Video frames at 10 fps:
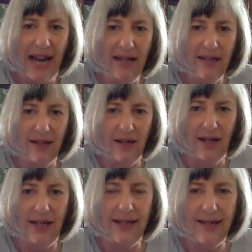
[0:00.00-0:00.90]

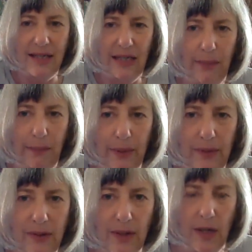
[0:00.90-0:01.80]
anxiety,
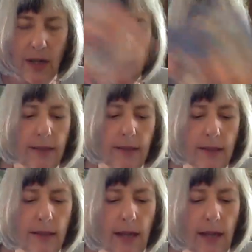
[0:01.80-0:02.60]
sleepless nights.